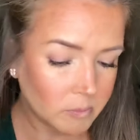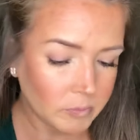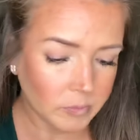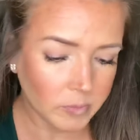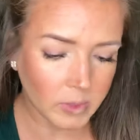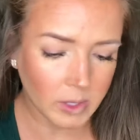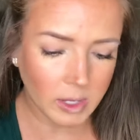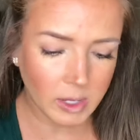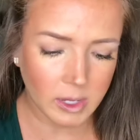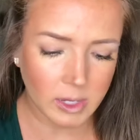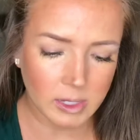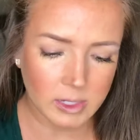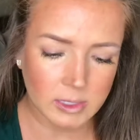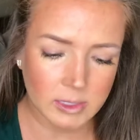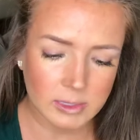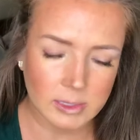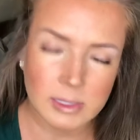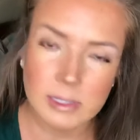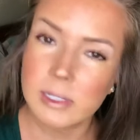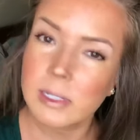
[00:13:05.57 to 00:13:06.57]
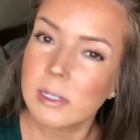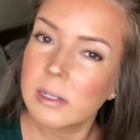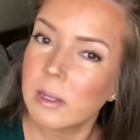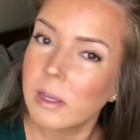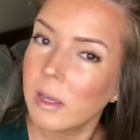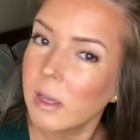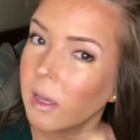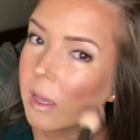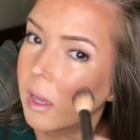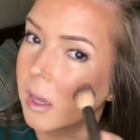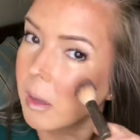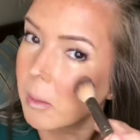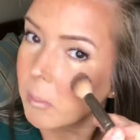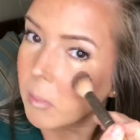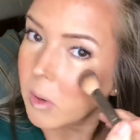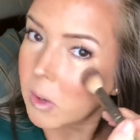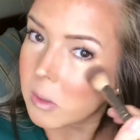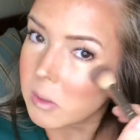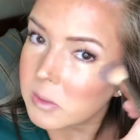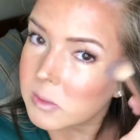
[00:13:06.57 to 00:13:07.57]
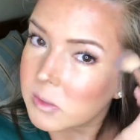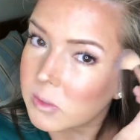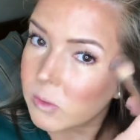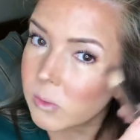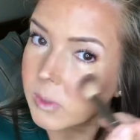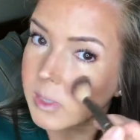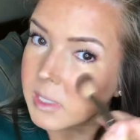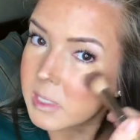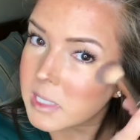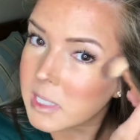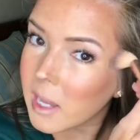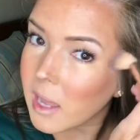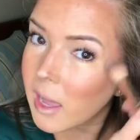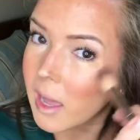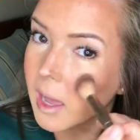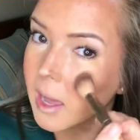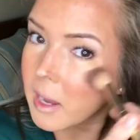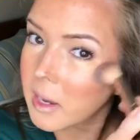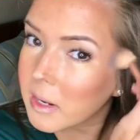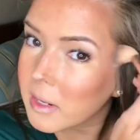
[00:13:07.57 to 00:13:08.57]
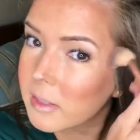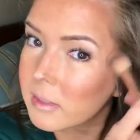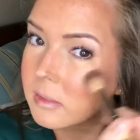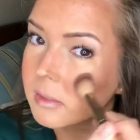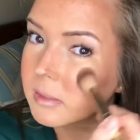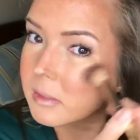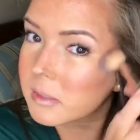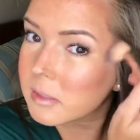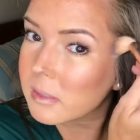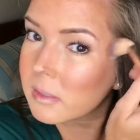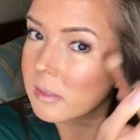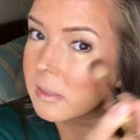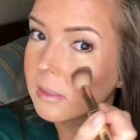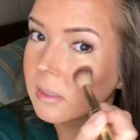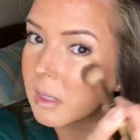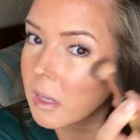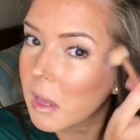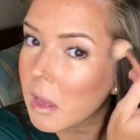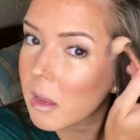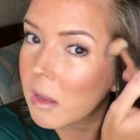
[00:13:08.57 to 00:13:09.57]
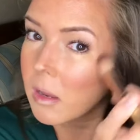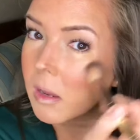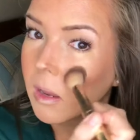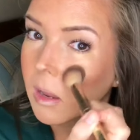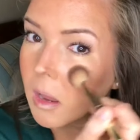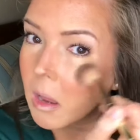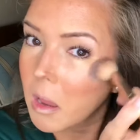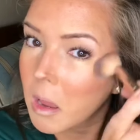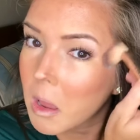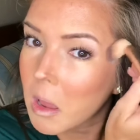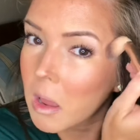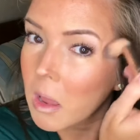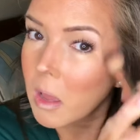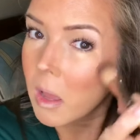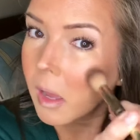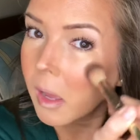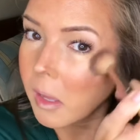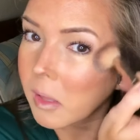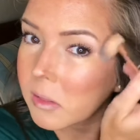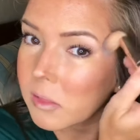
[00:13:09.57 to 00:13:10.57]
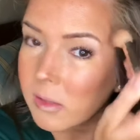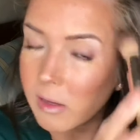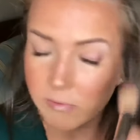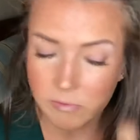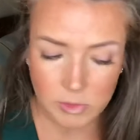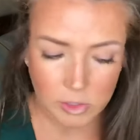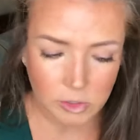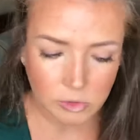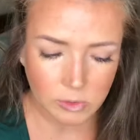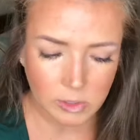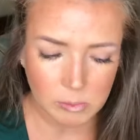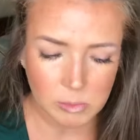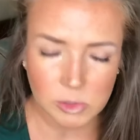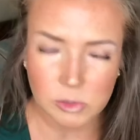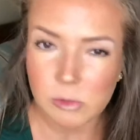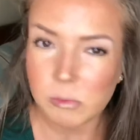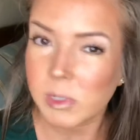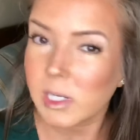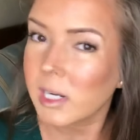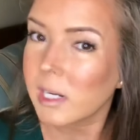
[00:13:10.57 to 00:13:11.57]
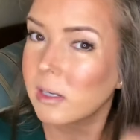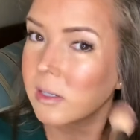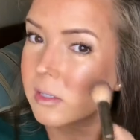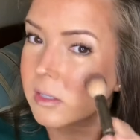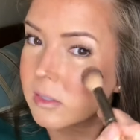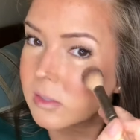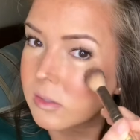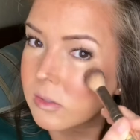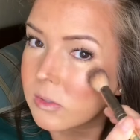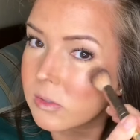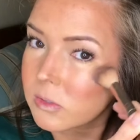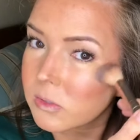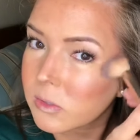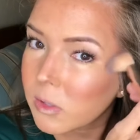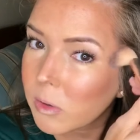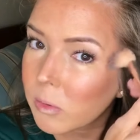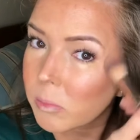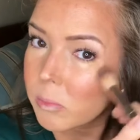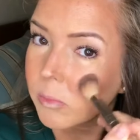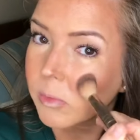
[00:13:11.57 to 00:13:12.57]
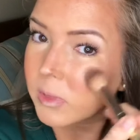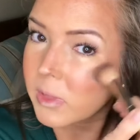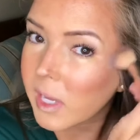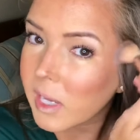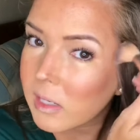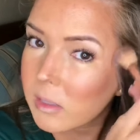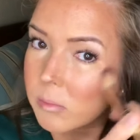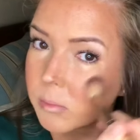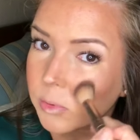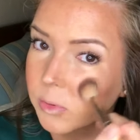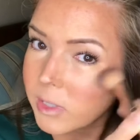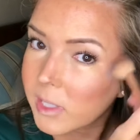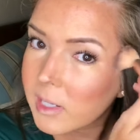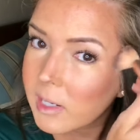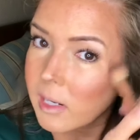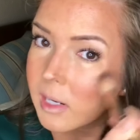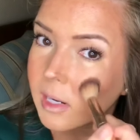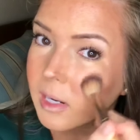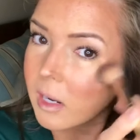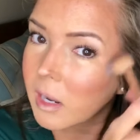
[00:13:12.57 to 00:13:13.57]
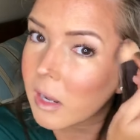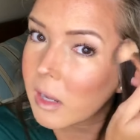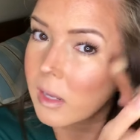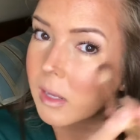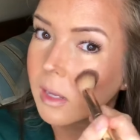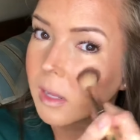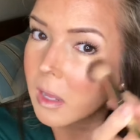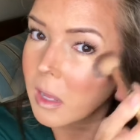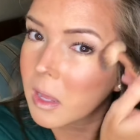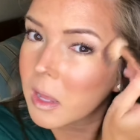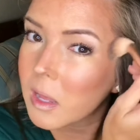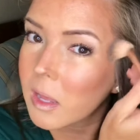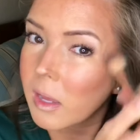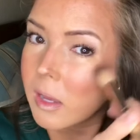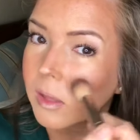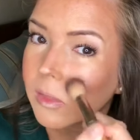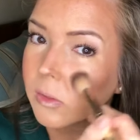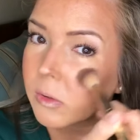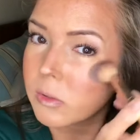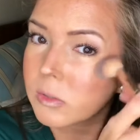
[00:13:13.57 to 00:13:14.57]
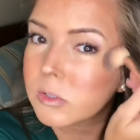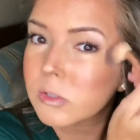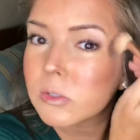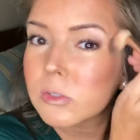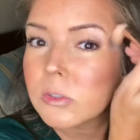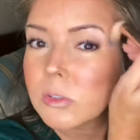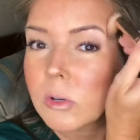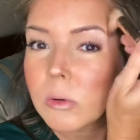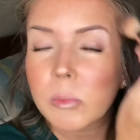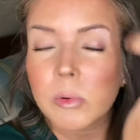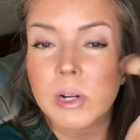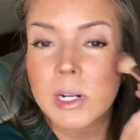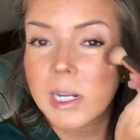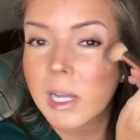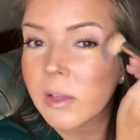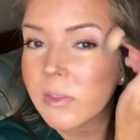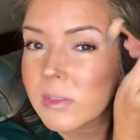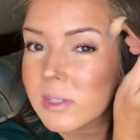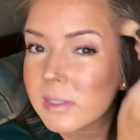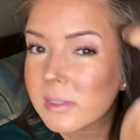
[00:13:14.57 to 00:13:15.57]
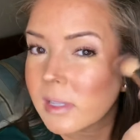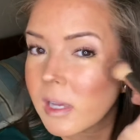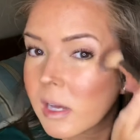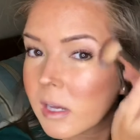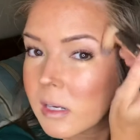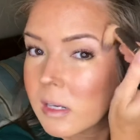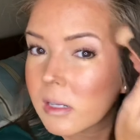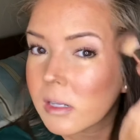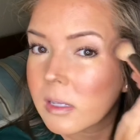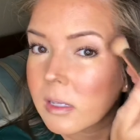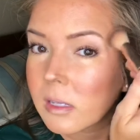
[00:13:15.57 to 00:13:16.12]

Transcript: And I'm also going to add it. I love the cream illuminators. They're so light and pretty, and they're so pretty out in the sun.